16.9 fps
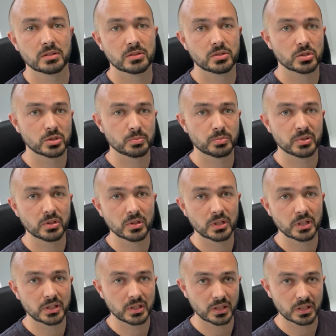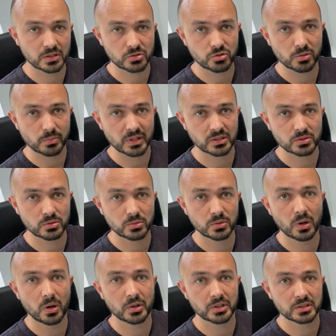just purely the
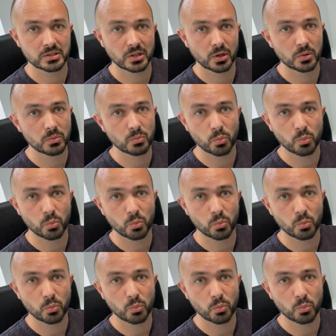instrumental on its own